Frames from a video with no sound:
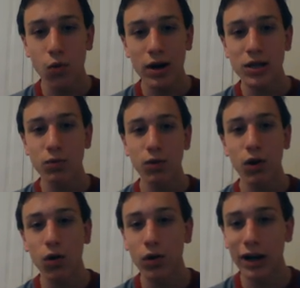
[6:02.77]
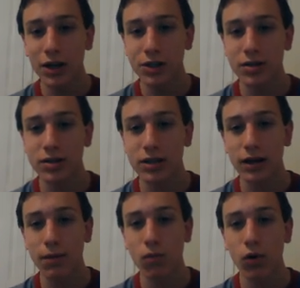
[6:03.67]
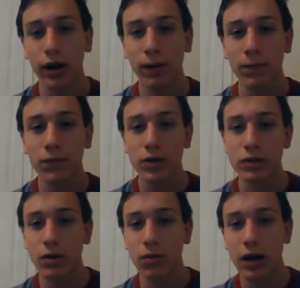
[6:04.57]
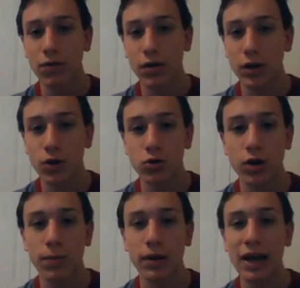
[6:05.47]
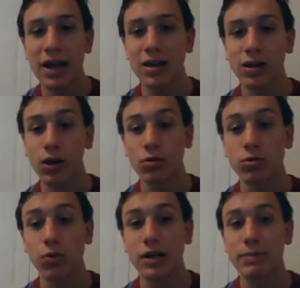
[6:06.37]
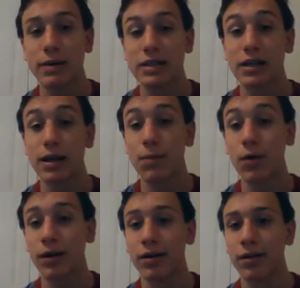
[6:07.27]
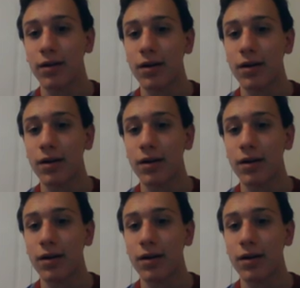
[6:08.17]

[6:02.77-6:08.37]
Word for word: 20s will hold actually into Sunday morning, so you won't have a huge drop, but it can get into the low 20s by Sunday morning,